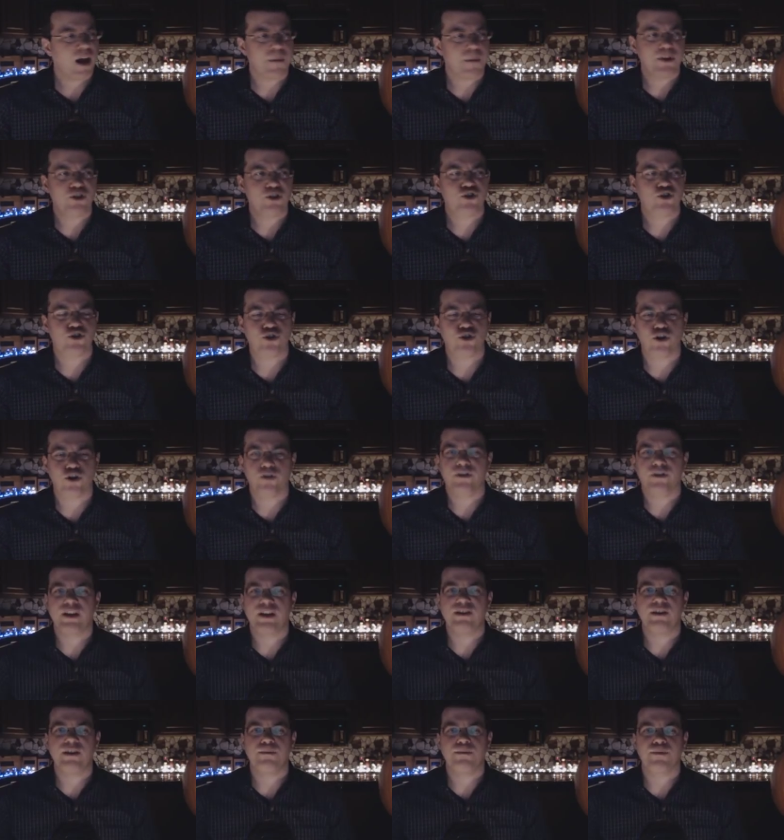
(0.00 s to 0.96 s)
I mean,
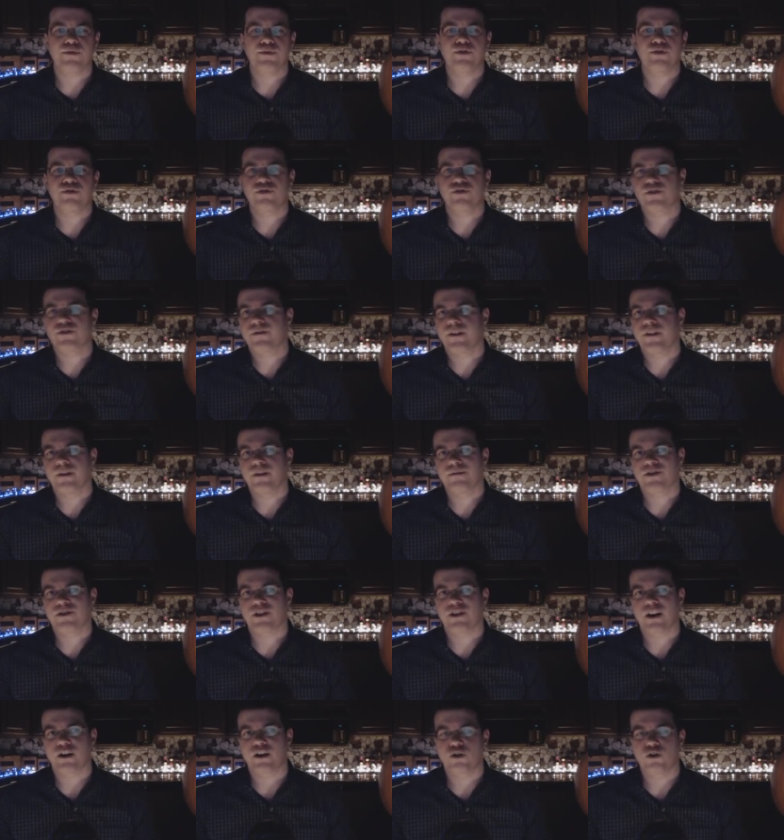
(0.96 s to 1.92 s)
sure, they did produce
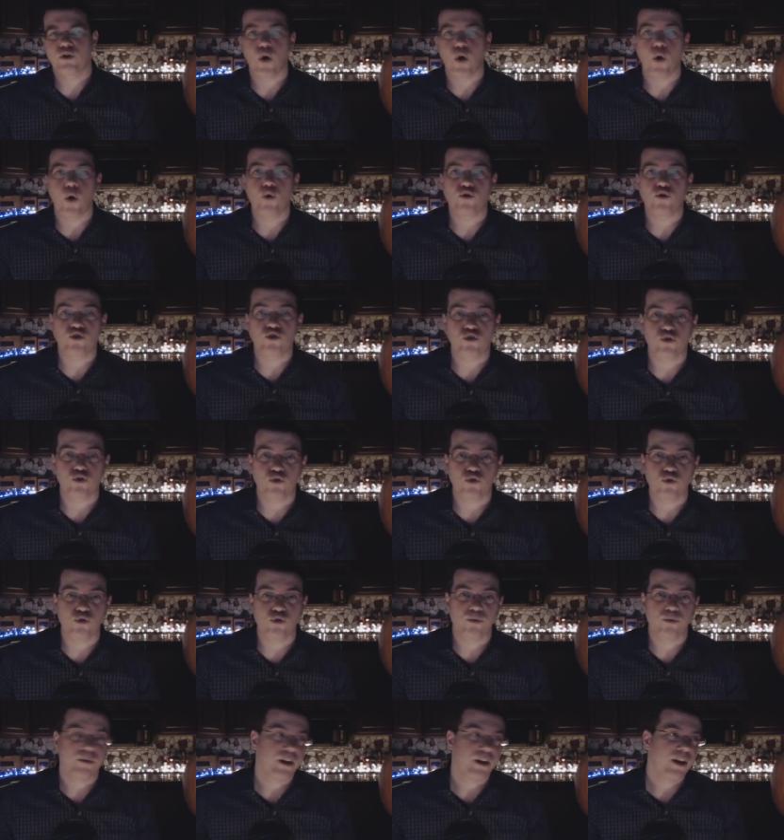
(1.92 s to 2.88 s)
films like
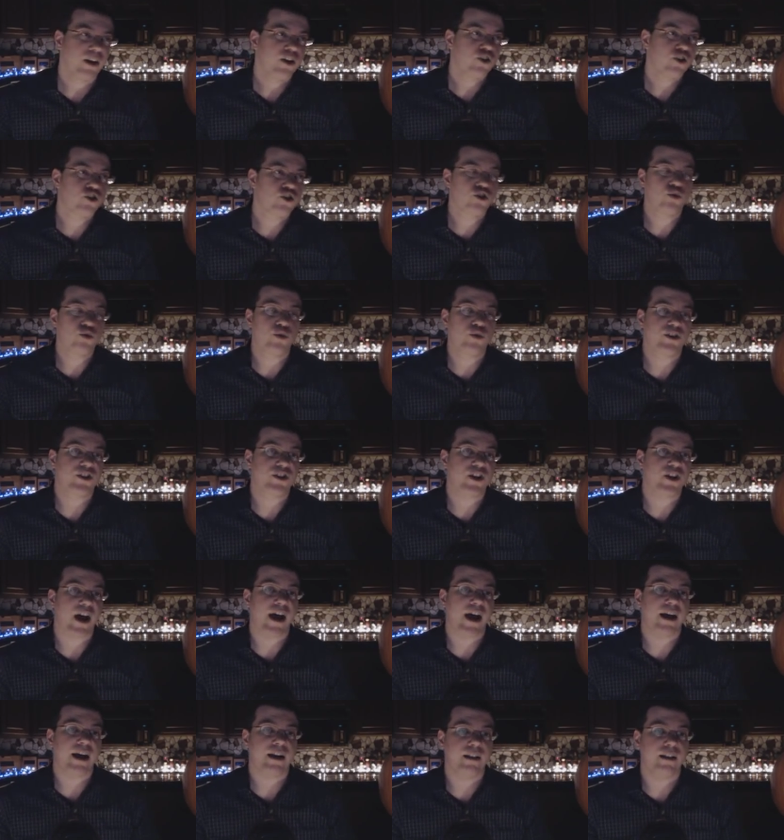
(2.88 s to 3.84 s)
Gozu,
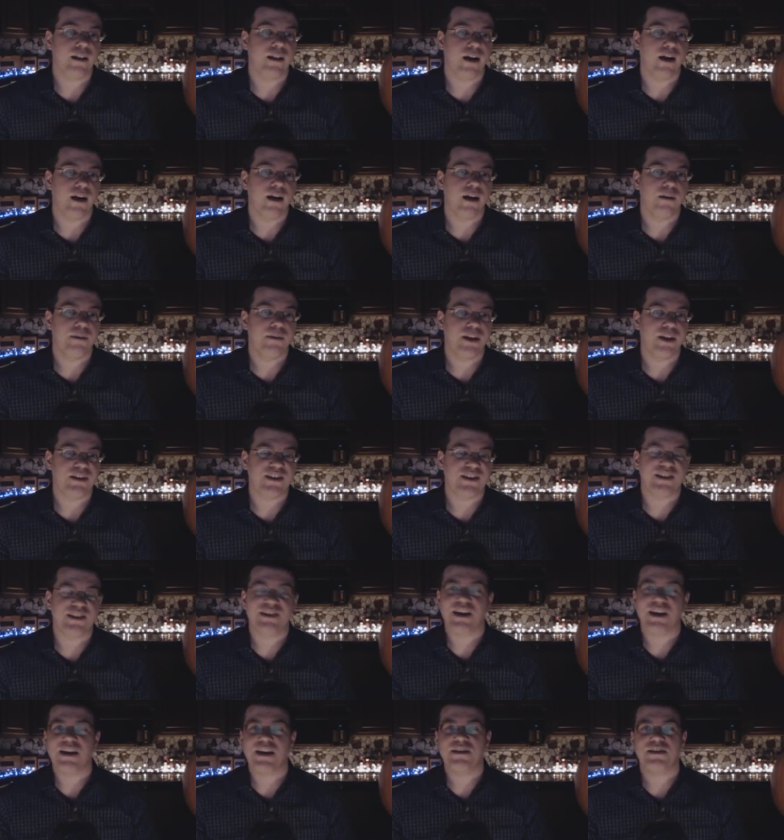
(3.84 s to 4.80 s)
Suicide Club, and
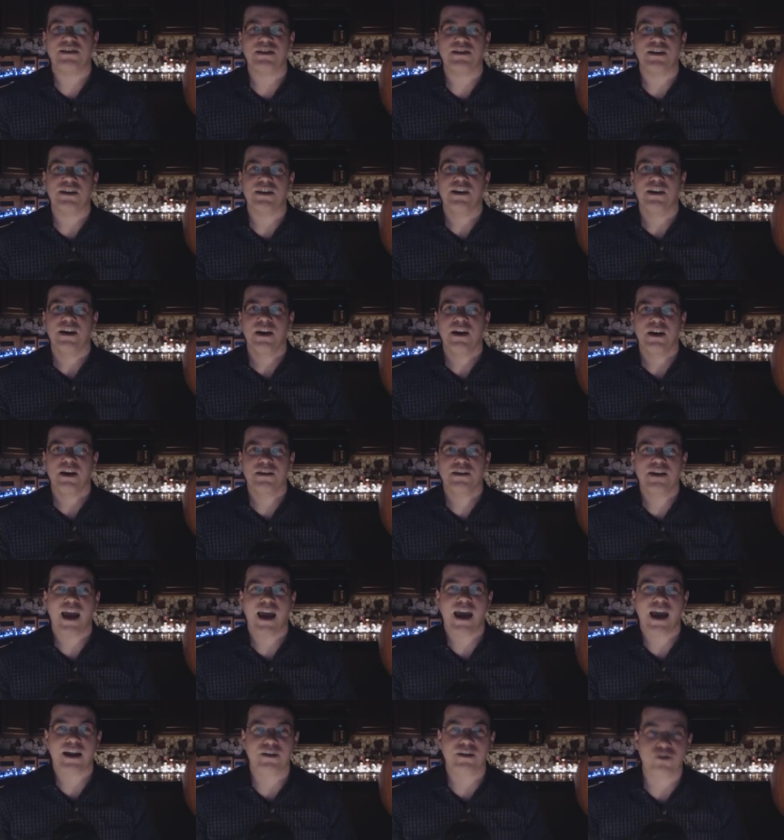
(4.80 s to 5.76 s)
Stacy,
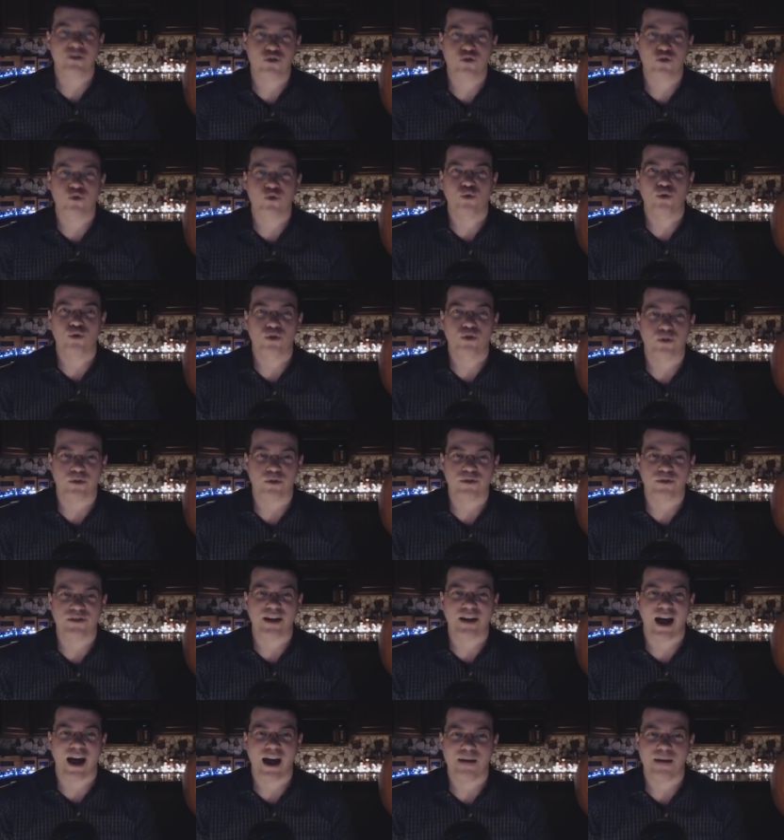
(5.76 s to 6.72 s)
Attack of the
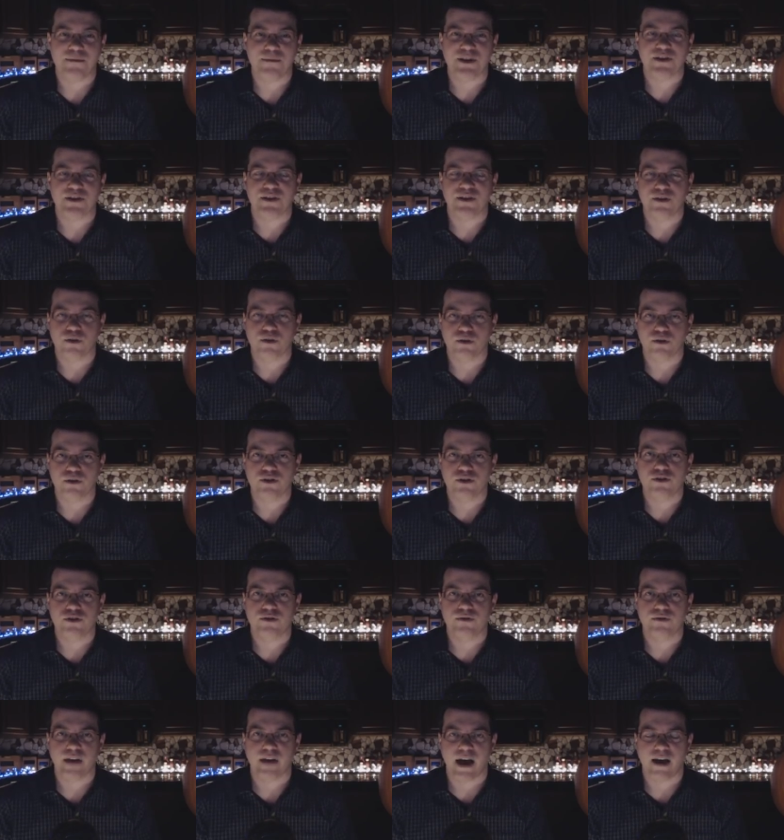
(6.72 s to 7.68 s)
Schoolgirl Zombies in the
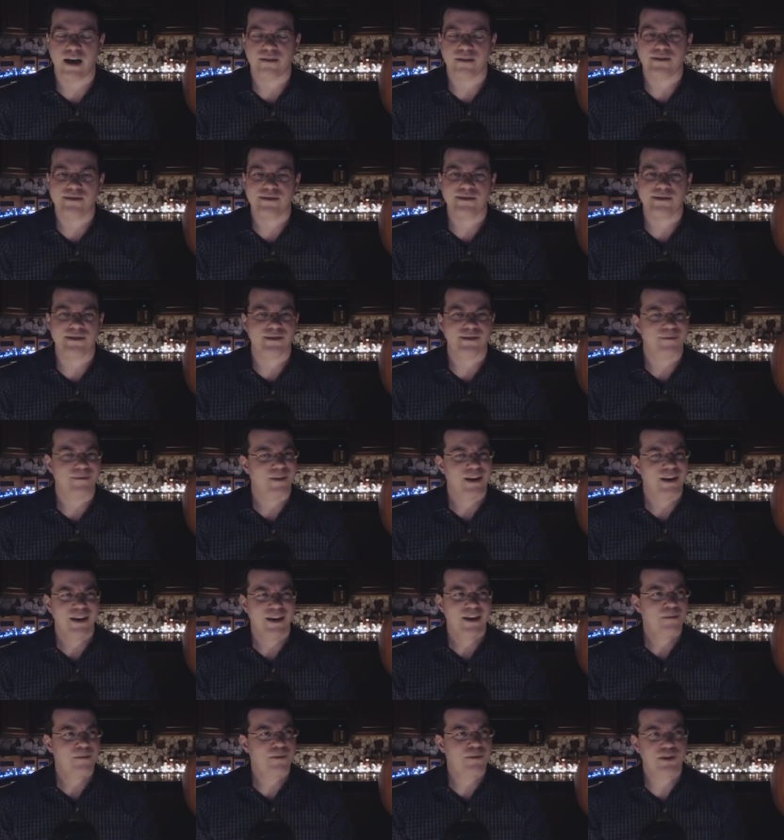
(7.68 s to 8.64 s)
early two thousands,
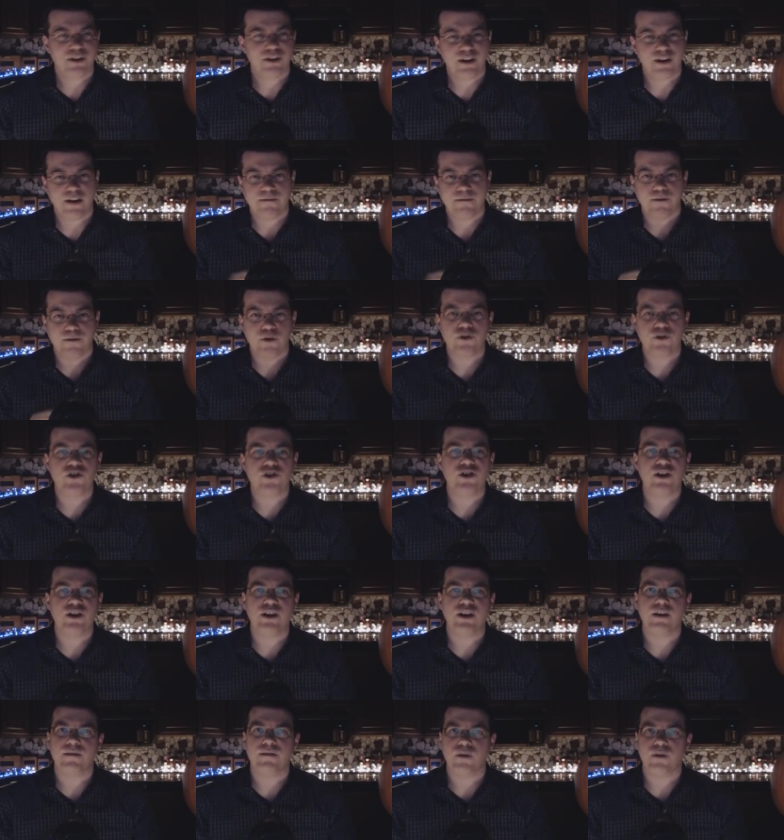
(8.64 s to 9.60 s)
but the
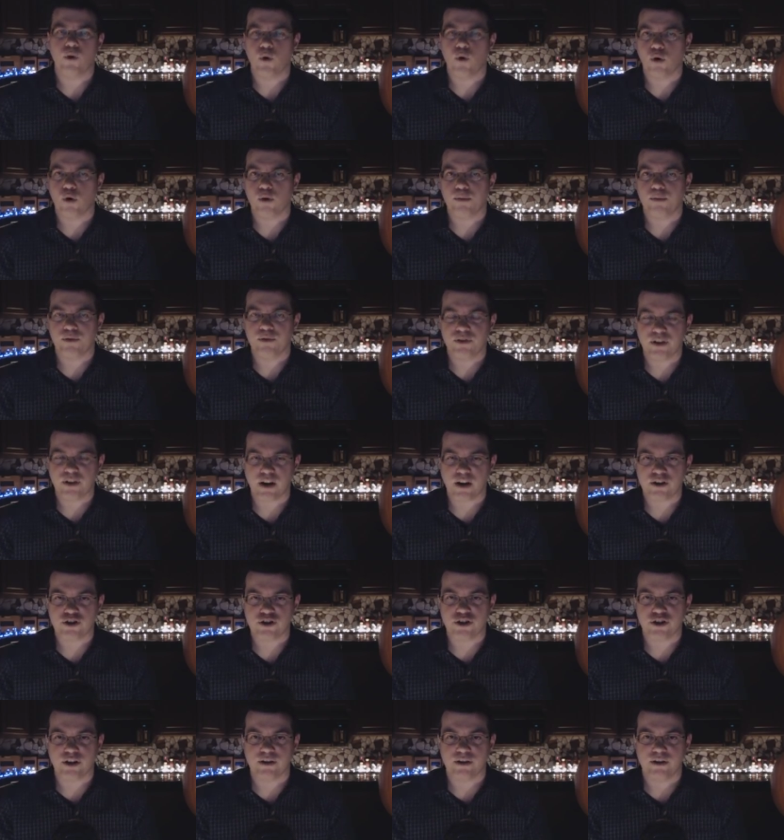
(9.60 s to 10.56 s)
diversity of the horror
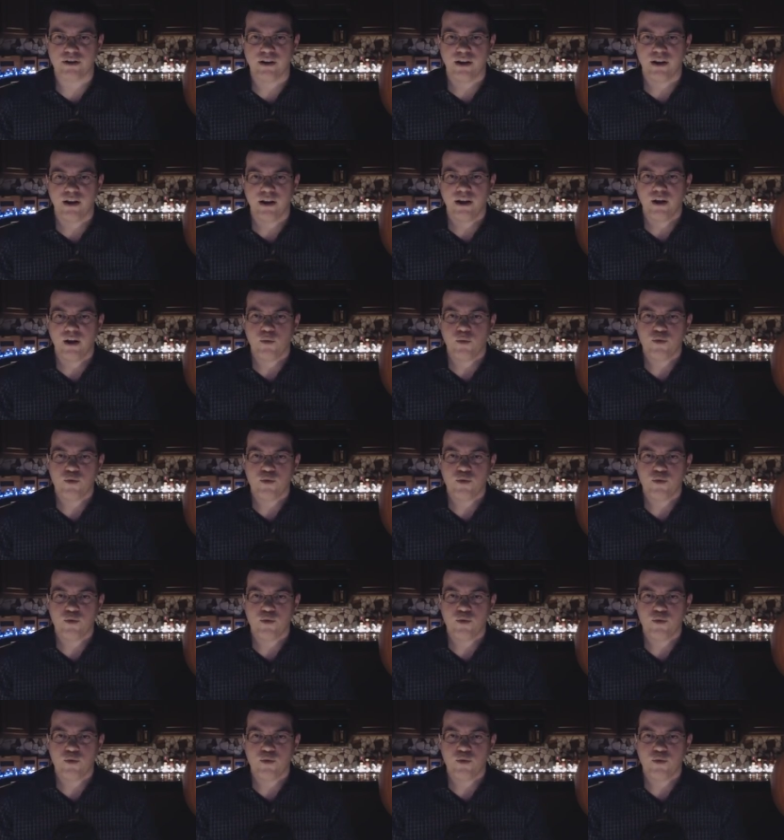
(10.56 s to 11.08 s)
production